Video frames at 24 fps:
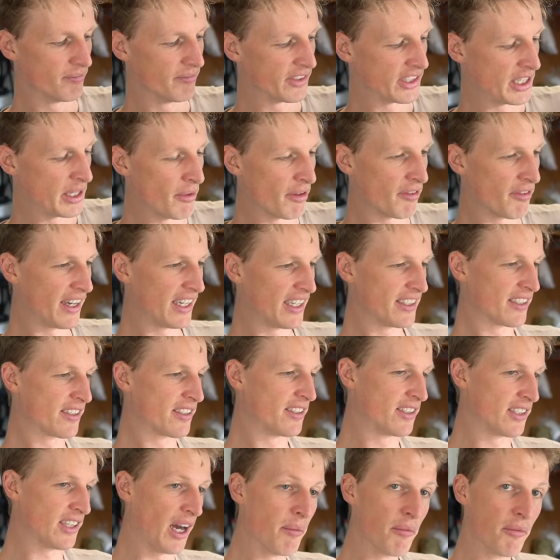simplifies
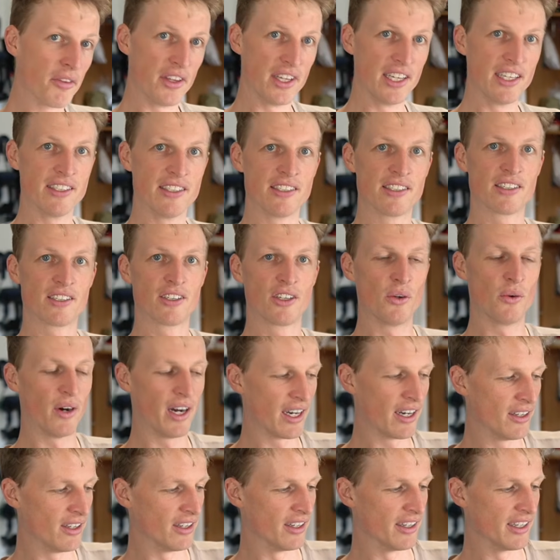some things
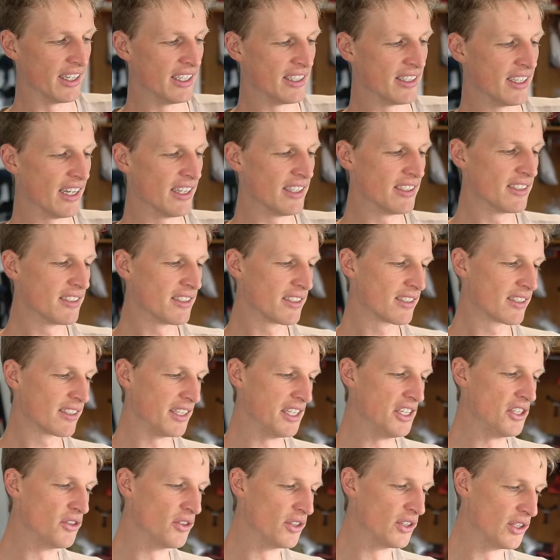quite a lot. It does
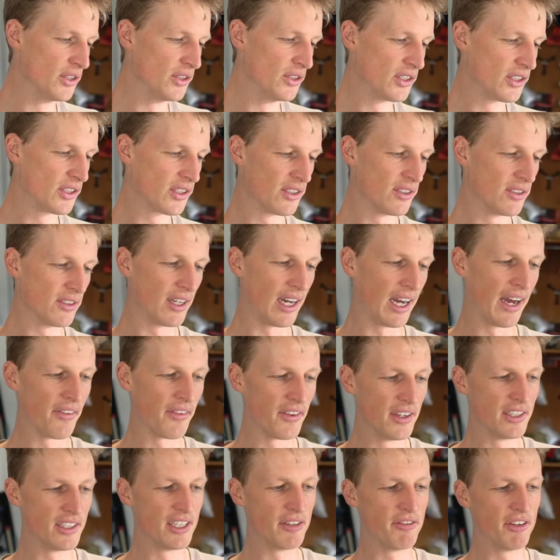introduce
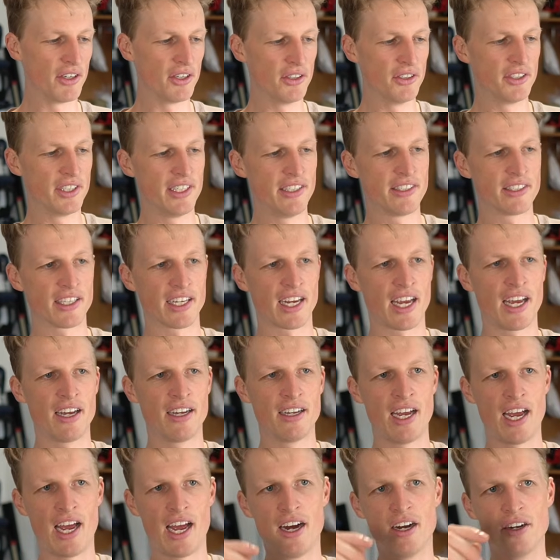other difficulties, like
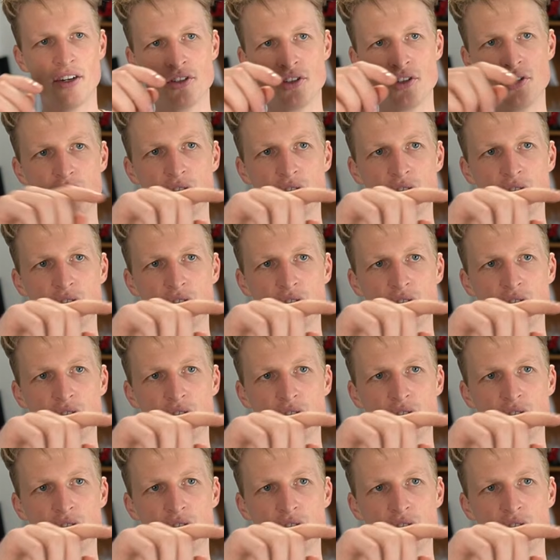how do